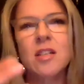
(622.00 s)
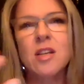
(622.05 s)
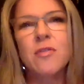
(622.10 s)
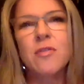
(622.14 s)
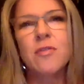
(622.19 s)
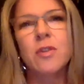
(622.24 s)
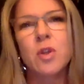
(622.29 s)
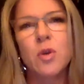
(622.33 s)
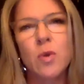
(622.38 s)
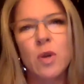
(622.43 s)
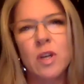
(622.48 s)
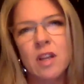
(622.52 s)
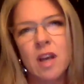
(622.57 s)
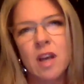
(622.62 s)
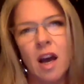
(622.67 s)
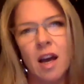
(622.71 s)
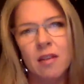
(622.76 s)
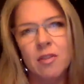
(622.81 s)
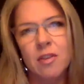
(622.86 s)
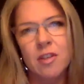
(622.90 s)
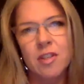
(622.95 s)
a fluid
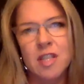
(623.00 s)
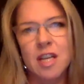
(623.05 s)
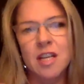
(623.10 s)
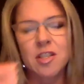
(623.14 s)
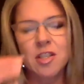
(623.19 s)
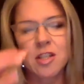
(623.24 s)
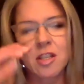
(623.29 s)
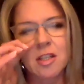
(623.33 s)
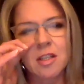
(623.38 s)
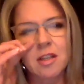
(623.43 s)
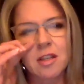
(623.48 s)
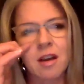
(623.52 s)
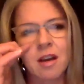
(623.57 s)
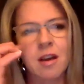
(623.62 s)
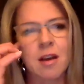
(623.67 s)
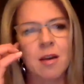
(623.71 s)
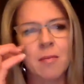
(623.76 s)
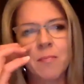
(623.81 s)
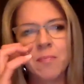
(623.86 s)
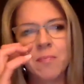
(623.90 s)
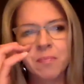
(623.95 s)
conversation.
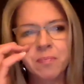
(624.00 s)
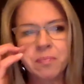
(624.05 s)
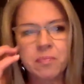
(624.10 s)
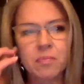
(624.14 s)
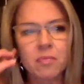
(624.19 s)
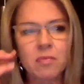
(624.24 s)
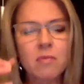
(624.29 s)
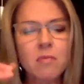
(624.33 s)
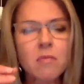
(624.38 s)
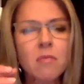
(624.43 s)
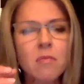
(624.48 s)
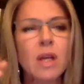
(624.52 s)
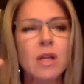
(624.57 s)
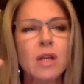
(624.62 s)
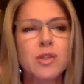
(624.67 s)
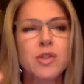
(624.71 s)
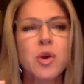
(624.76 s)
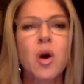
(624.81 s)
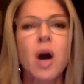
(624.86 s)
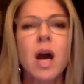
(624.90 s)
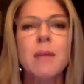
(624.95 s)

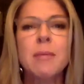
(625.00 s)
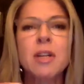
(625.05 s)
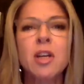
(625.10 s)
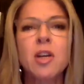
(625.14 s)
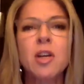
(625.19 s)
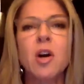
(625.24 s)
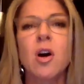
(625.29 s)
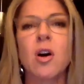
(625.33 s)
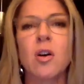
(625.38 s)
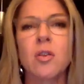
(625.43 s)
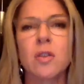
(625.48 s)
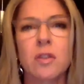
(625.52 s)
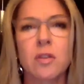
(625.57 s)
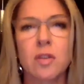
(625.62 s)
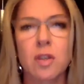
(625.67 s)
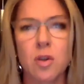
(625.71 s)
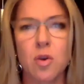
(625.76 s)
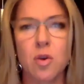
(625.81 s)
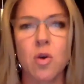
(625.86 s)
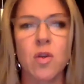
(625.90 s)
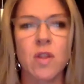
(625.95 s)
So I'm going to call
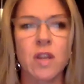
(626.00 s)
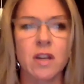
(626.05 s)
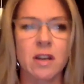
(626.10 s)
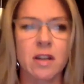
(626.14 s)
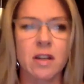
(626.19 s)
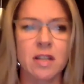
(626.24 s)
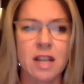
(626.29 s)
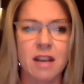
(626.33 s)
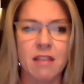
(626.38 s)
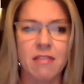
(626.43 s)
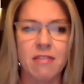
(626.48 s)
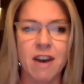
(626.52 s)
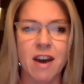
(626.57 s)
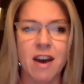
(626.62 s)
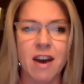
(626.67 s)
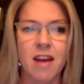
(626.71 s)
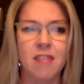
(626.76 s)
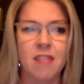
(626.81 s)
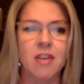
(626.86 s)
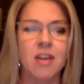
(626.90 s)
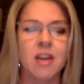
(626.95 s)
Nicole then on day
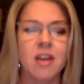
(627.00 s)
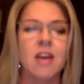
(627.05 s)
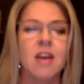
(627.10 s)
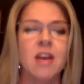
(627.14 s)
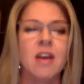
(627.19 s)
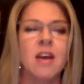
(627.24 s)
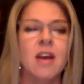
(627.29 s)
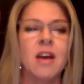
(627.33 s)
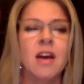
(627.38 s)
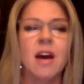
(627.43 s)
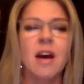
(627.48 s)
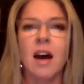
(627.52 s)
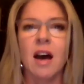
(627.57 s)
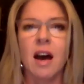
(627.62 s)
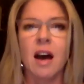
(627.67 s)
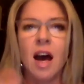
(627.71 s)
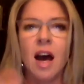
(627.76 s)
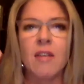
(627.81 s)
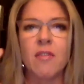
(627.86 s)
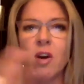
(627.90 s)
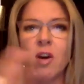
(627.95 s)
5.
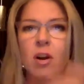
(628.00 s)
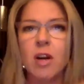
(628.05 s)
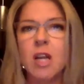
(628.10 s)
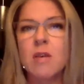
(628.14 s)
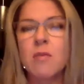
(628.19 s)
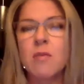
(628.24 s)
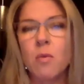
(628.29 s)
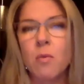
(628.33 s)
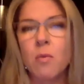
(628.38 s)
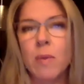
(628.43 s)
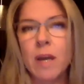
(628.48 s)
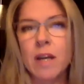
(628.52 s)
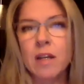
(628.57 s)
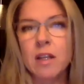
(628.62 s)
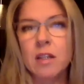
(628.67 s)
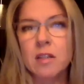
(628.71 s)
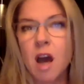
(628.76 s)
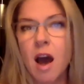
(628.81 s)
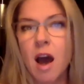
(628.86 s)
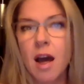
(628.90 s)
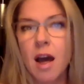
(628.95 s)
I've already been
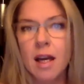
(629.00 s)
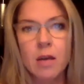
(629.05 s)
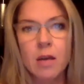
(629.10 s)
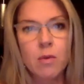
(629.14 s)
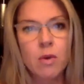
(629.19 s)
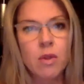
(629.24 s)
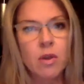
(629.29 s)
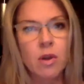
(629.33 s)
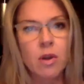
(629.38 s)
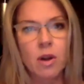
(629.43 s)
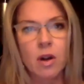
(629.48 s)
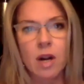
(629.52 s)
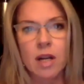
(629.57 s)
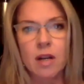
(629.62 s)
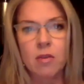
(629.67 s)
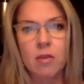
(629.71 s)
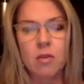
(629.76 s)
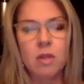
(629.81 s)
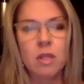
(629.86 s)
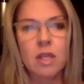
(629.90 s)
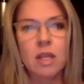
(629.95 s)
talking with her. I
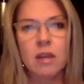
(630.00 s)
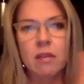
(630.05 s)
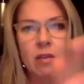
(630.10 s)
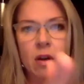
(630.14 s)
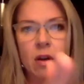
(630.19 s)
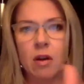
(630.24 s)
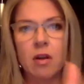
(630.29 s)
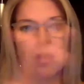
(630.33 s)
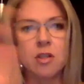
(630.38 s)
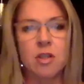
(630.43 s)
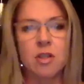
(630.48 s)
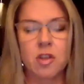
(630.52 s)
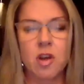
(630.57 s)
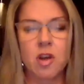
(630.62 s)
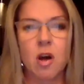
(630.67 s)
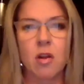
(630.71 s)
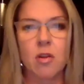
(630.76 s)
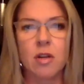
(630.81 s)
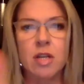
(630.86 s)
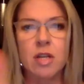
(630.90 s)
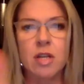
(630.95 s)
don't leave her and just
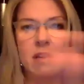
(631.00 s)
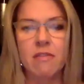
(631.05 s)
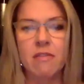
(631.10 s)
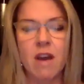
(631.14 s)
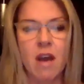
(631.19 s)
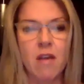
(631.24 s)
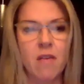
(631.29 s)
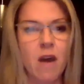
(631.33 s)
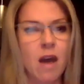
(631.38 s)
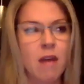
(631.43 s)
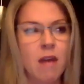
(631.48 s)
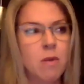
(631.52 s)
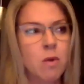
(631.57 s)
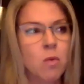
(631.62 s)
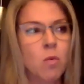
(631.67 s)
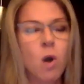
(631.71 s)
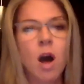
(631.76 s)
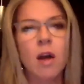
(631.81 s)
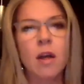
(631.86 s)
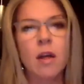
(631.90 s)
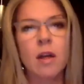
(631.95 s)
call her on day 5. I've been
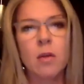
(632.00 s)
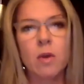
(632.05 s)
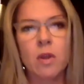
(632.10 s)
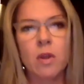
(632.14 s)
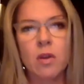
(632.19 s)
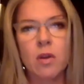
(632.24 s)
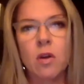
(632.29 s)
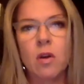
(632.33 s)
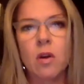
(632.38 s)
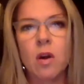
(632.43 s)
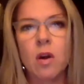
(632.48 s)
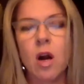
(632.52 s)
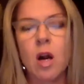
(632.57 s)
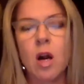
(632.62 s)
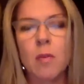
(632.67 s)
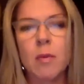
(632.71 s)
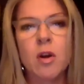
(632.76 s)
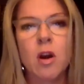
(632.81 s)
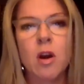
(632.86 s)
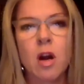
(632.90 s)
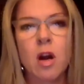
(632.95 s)
walking with her arm
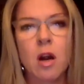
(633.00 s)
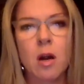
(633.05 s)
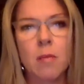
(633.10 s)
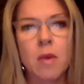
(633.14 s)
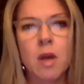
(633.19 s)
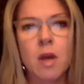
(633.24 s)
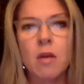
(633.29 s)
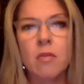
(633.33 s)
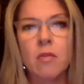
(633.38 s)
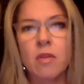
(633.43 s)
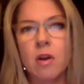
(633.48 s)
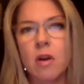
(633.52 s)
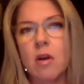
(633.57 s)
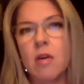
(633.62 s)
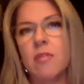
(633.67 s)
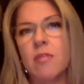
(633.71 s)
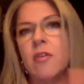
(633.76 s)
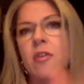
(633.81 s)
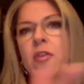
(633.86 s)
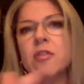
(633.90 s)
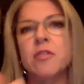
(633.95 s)
in arm for her
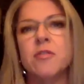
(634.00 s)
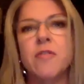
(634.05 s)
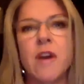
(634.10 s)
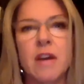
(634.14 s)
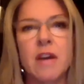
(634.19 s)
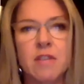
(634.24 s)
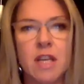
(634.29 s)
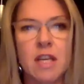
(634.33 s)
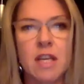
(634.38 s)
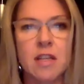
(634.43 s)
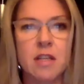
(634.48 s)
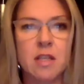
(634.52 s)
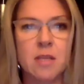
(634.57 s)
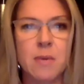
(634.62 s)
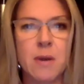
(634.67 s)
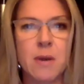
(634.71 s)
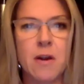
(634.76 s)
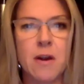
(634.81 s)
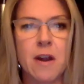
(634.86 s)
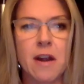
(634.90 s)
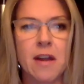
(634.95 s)
first 5-day
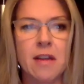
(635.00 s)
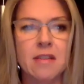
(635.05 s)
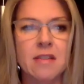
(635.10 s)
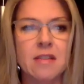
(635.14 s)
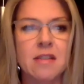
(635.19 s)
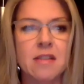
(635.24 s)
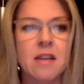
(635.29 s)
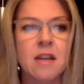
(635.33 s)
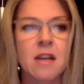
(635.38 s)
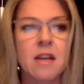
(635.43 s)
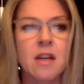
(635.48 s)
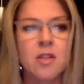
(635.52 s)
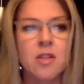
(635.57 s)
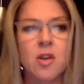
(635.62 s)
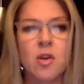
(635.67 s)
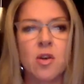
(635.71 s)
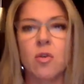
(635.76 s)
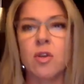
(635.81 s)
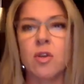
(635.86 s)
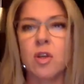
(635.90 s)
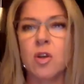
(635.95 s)
experience.
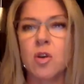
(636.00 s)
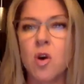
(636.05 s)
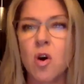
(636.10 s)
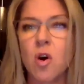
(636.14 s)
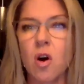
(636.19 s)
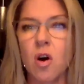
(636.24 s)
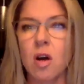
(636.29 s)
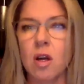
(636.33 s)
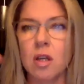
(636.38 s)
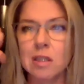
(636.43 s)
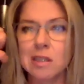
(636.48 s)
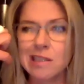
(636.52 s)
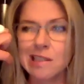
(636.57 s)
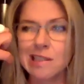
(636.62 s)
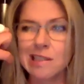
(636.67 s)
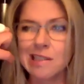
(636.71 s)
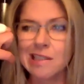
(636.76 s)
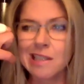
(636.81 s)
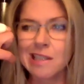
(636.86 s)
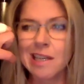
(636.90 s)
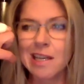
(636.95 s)
So Nicole,
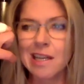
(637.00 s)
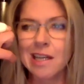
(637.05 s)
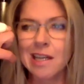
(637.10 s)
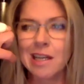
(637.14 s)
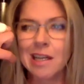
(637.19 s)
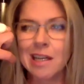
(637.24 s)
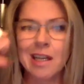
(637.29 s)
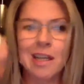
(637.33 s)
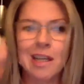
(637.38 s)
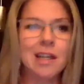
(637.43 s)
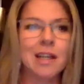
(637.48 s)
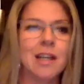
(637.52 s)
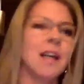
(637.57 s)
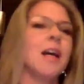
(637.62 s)
ding, ding, ding, ding.